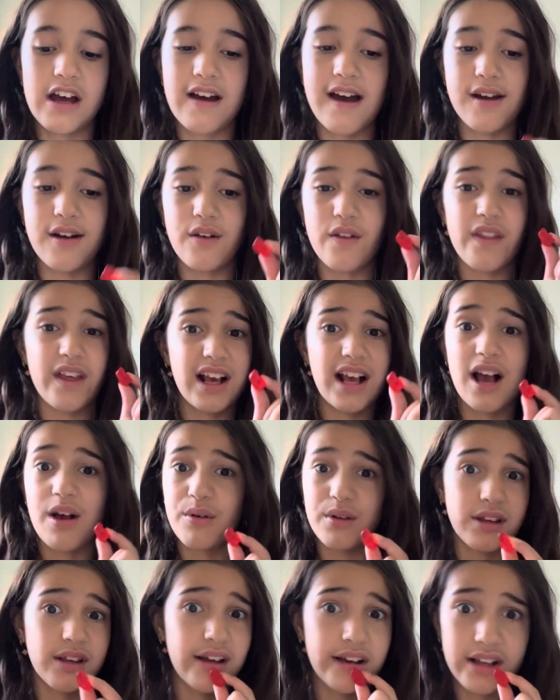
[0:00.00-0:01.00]
I don't think I
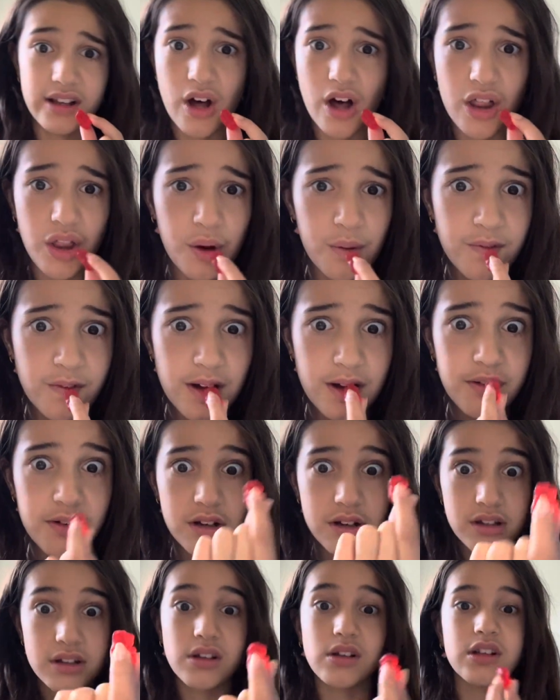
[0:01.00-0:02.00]
would like the other
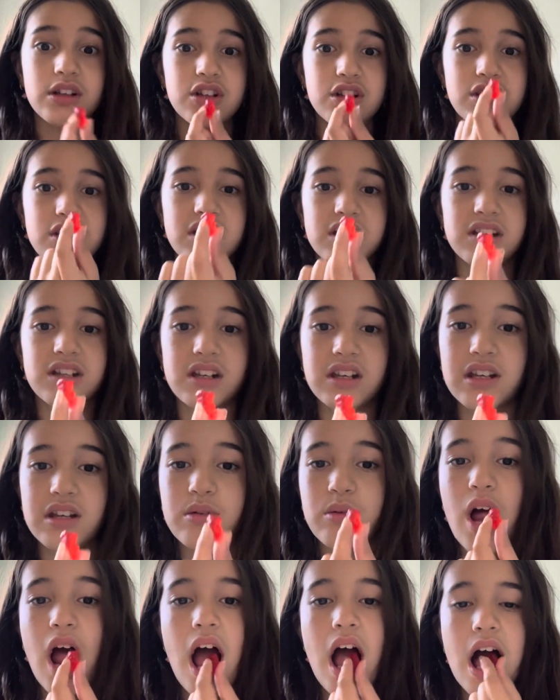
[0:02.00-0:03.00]
flavors, so let's take this
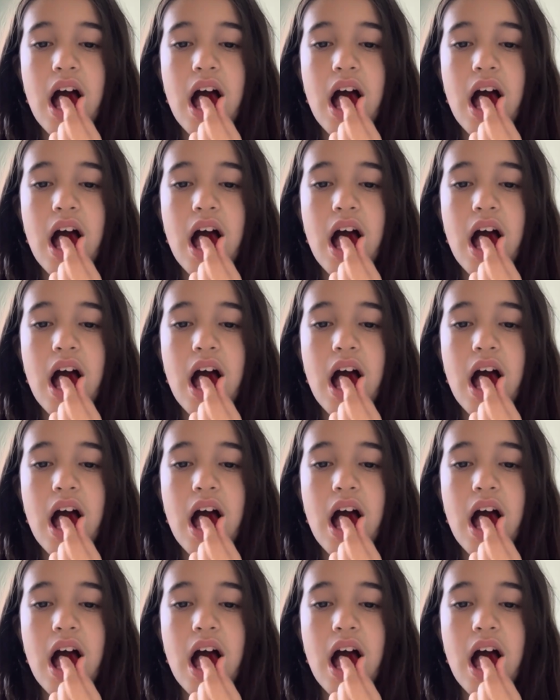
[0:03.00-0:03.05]
one.